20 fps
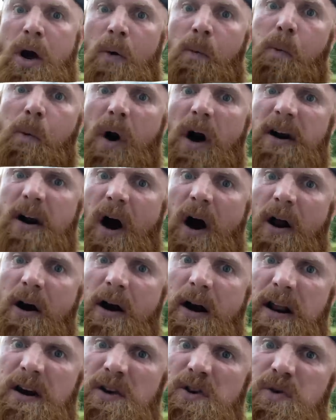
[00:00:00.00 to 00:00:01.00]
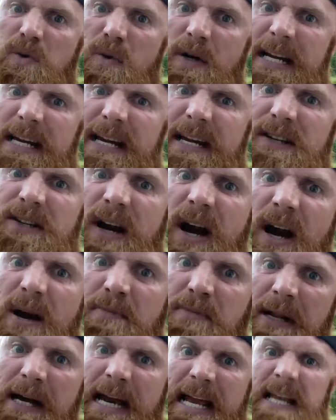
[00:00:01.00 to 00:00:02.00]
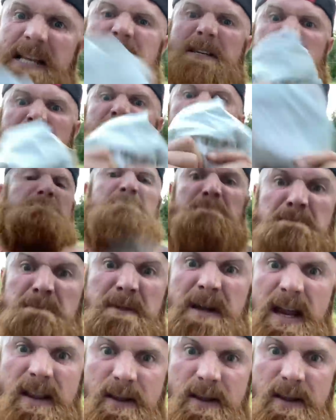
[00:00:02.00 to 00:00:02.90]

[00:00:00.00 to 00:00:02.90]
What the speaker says: 120-inch airplanes in